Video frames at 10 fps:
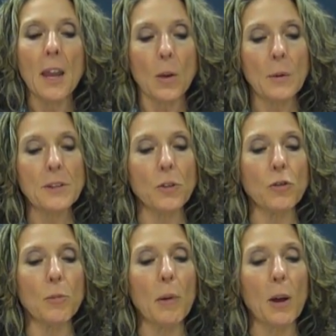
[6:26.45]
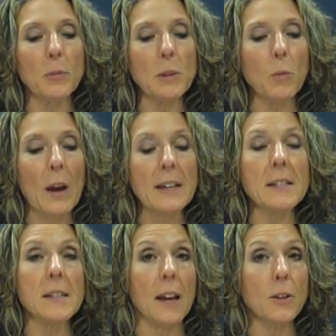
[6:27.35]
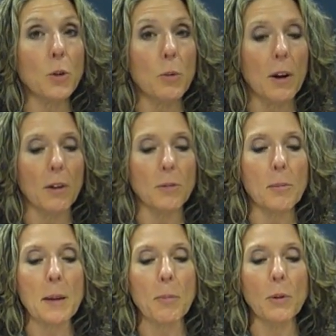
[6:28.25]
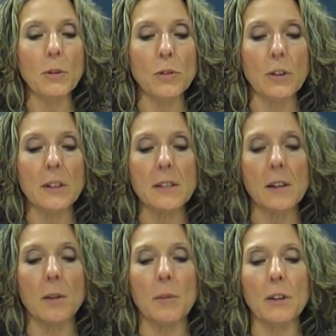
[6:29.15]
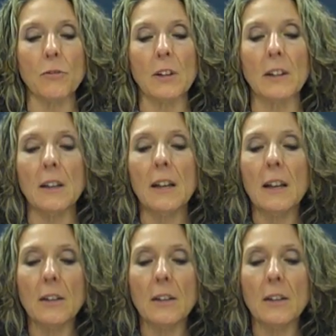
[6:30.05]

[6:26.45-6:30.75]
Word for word: Researcher Baldwin Way said, quote, "People who took acetaminophen